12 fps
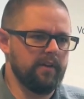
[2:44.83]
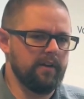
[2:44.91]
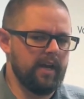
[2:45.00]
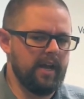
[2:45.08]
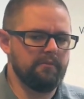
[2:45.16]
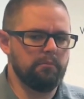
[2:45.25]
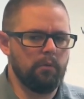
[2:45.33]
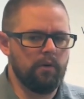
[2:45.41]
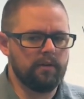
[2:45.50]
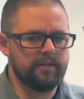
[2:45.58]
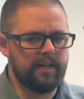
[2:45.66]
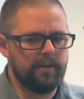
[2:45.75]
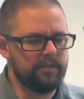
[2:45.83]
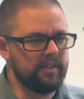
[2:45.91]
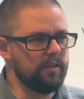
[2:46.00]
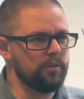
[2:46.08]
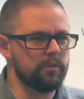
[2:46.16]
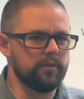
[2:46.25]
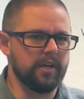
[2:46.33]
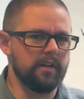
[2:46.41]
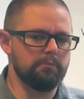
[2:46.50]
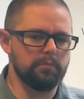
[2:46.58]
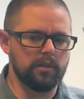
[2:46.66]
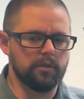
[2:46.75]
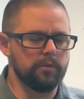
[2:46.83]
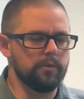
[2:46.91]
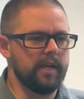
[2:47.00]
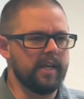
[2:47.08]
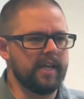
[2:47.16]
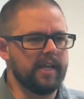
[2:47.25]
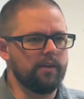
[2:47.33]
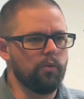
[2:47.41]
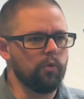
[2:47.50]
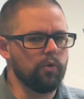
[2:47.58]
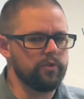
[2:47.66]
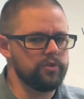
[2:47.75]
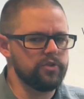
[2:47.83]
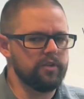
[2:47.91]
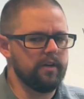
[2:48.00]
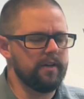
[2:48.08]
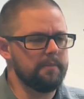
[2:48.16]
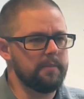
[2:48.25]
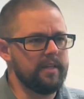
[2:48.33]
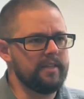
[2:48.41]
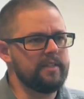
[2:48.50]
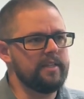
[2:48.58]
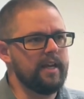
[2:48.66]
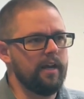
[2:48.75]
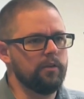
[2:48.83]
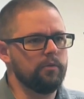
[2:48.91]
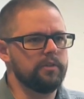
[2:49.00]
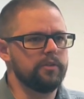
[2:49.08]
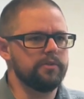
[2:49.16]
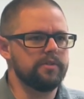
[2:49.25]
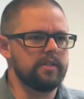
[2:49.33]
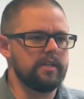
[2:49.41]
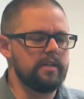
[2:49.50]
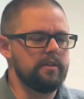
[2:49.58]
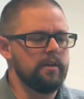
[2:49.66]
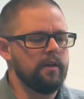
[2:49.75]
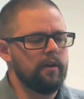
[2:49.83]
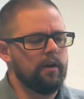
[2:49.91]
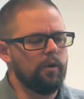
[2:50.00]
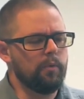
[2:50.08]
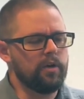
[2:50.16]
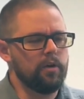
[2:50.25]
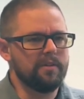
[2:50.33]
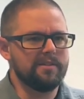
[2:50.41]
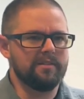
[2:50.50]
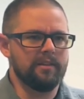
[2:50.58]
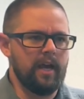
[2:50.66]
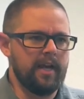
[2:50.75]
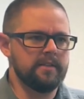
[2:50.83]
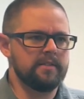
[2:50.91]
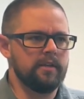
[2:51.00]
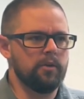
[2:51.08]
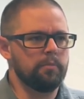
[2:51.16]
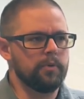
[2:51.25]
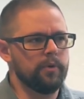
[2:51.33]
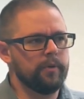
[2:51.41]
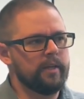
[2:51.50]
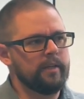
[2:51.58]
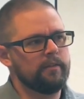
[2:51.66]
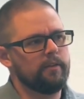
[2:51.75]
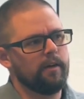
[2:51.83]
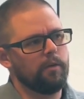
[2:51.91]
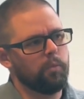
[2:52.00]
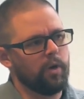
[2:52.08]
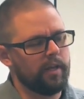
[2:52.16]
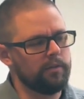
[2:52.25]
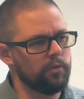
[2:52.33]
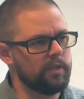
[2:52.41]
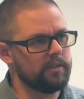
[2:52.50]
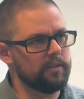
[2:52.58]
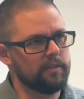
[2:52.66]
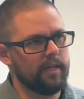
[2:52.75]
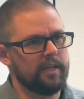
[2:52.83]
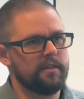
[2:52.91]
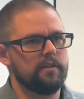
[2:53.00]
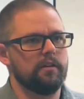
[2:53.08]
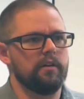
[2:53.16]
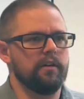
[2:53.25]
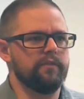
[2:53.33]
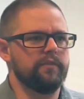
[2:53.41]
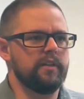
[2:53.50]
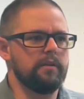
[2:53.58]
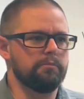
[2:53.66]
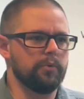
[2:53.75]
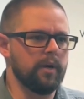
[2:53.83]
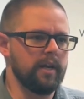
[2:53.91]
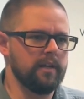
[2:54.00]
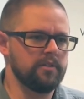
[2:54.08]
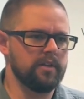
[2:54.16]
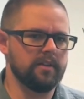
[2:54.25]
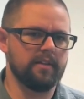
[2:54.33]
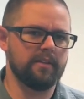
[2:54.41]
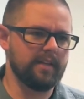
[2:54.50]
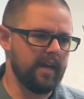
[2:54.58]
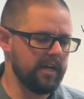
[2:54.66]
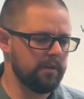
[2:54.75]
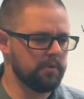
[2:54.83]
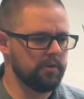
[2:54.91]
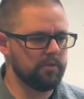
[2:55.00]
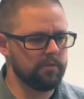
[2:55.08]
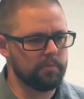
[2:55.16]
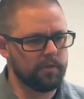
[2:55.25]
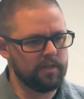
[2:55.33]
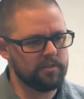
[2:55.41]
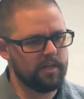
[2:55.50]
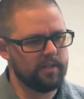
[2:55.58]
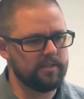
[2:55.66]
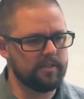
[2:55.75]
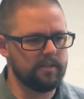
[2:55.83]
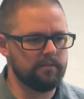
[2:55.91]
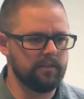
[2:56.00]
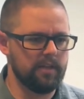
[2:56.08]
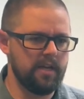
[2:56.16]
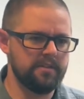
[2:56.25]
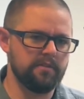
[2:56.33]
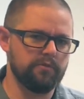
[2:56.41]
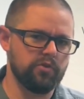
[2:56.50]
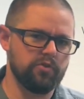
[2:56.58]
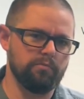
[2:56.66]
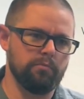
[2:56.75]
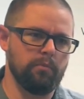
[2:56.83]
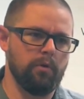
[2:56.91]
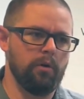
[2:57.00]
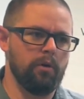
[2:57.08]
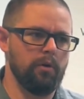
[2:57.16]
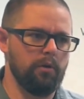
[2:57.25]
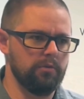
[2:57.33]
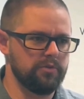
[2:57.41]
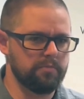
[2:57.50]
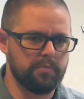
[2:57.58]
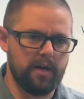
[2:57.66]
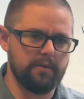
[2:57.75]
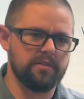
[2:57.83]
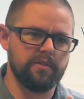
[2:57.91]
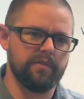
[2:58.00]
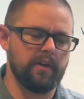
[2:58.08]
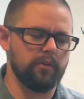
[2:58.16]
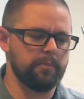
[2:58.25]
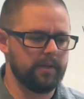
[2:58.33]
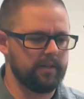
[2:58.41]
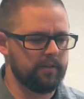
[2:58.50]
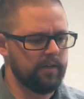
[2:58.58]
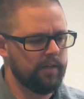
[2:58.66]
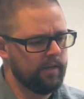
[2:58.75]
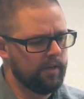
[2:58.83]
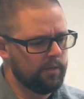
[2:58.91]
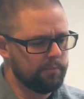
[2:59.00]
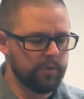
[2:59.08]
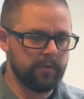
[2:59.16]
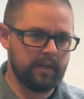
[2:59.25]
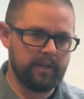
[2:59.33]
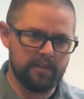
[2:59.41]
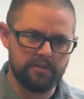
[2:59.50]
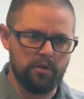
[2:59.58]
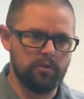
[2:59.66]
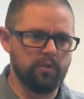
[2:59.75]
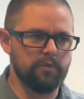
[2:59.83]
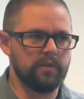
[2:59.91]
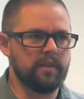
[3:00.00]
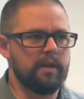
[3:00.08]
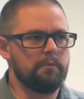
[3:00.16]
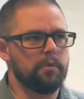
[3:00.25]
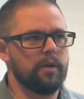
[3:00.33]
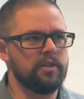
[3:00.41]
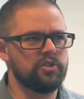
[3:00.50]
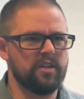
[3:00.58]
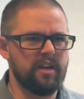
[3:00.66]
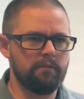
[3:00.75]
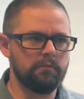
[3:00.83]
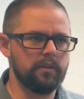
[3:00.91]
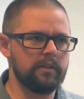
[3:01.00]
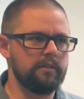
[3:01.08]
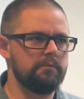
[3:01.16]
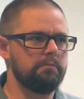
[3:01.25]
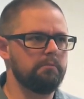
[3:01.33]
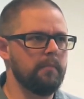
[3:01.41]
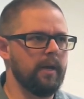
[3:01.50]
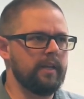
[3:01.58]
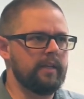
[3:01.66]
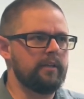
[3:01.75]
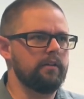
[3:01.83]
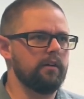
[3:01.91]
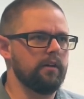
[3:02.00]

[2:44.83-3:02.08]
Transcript: have marked out: yellow, green, blue, and orange. In yellow, you'll see we call this lion's tail pruning. When I look at the length of the branch and the diameter of the branch, I see lots of small sprouts developing, pruning cuts all over that branch, and not really many